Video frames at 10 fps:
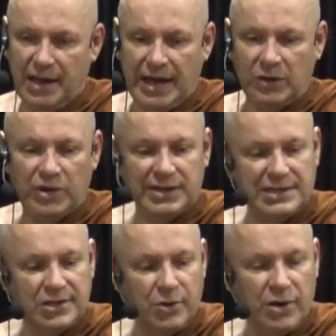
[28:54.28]
And what
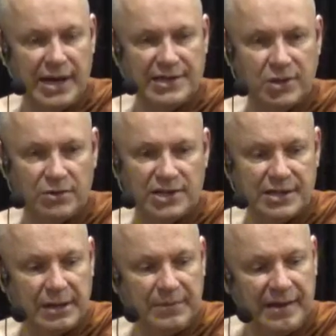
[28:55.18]
is so
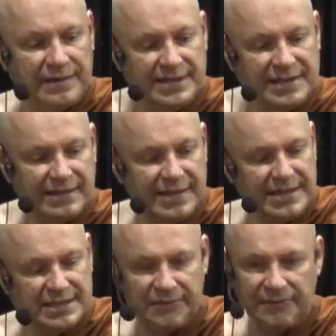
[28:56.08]
astonishing about this is that
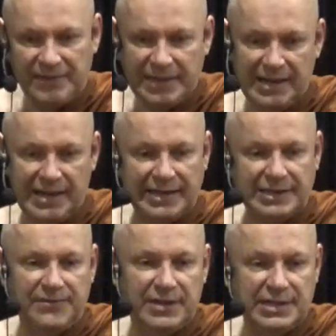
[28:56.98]
these feelings,
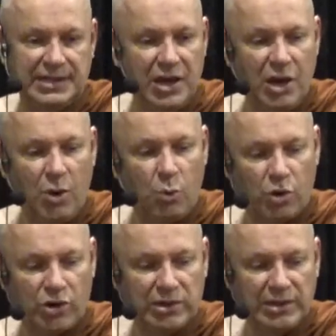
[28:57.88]
if it is
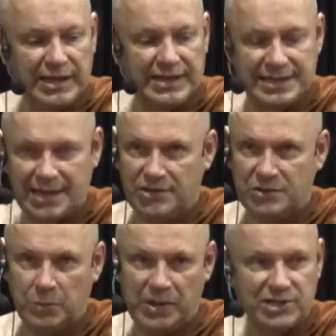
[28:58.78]
worldly,
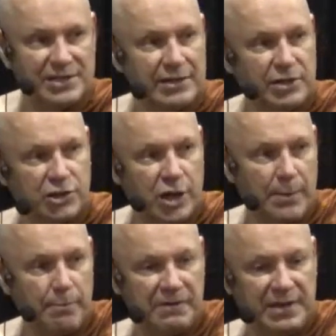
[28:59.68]
sensual pleasures, then they
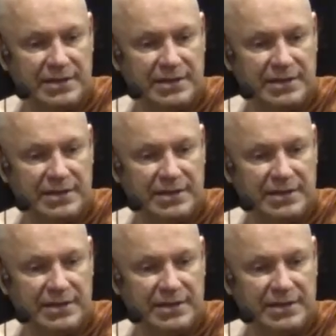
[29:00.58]
come and they